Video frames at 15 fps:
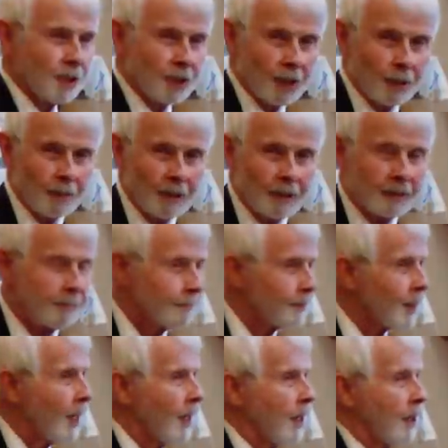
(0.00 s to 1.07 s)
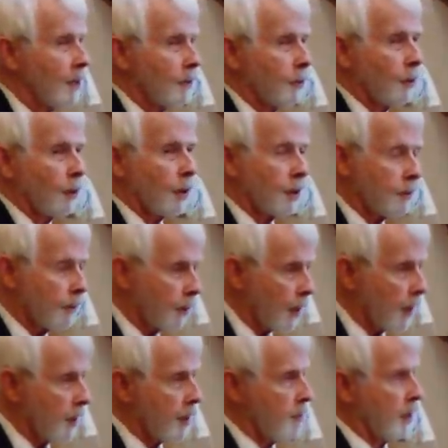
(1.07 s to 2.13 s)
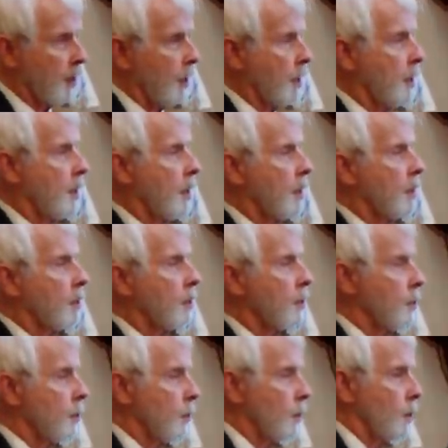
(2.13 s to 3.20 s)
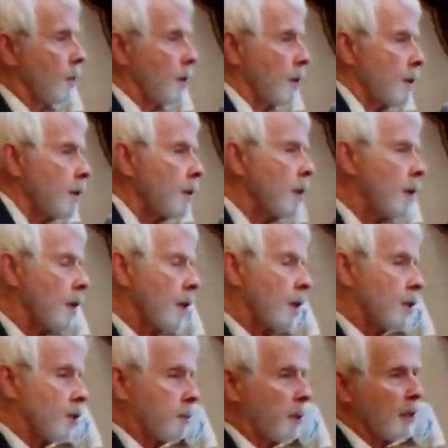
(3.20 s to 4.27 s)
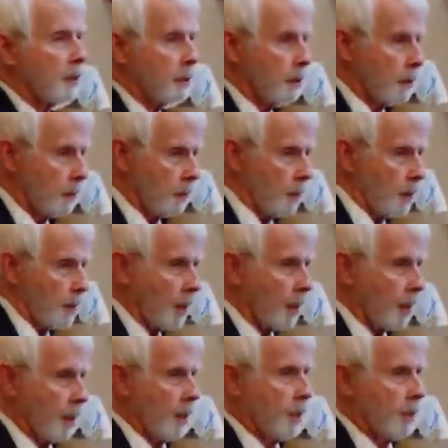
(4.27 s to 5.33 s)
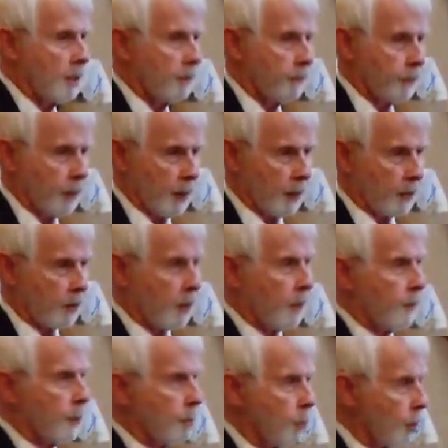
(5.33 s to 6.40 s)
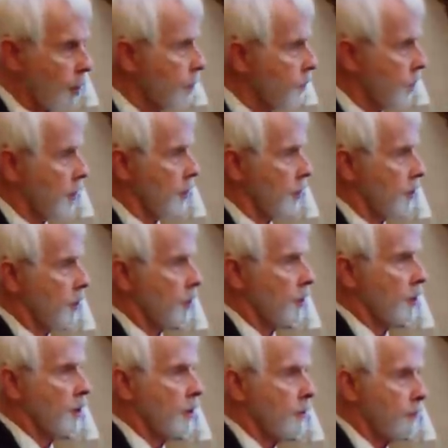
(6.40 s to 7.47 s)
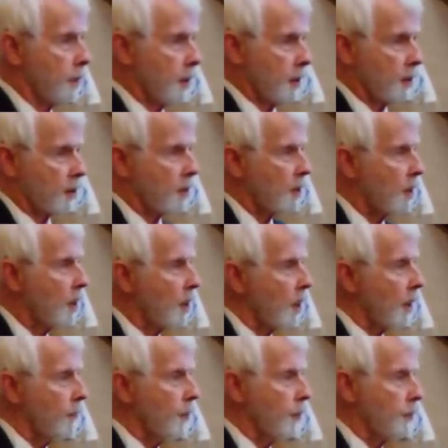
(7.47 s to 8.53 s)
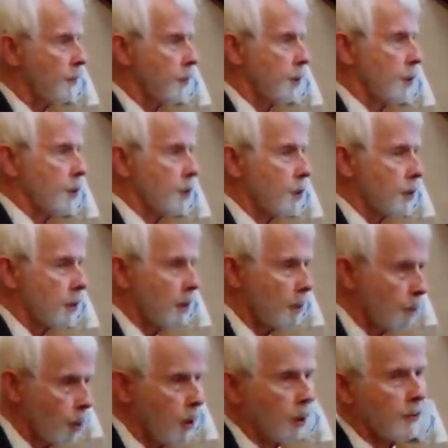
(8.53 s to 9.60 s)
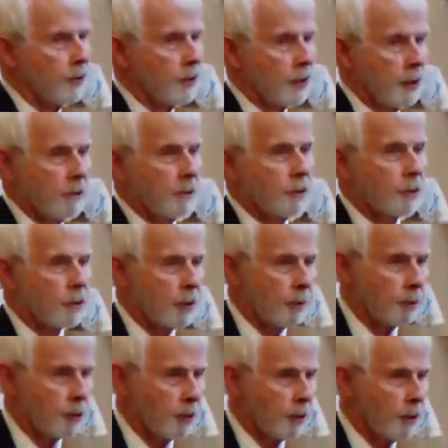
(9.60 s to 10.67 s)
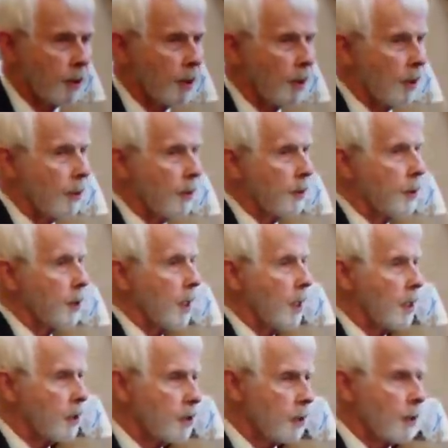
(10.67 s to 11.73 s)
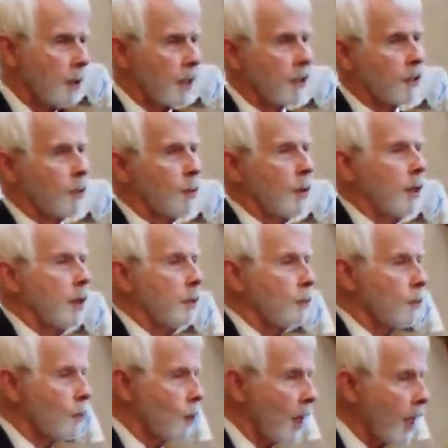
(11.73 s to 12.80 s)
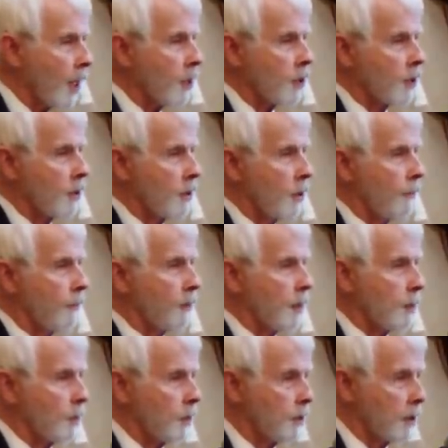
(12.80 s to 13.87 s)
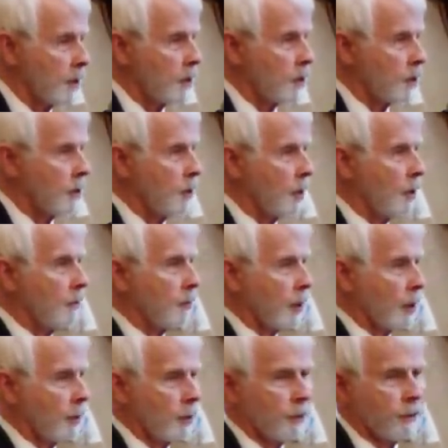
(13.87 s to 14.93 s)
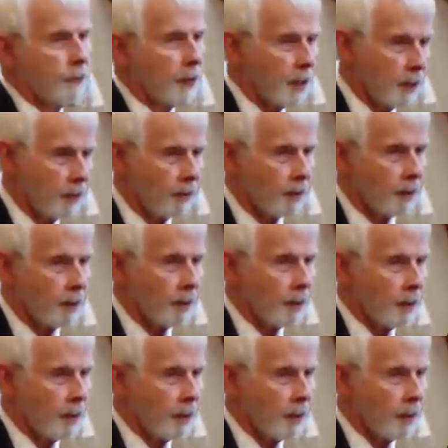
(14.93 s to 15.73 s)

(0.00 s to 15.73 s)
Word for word: and gentlemen, for inviting me to speak to you today in defense of the book of Genesis, in defense of the first book of sacred scripture, the intellectual and rational foundation of our faith.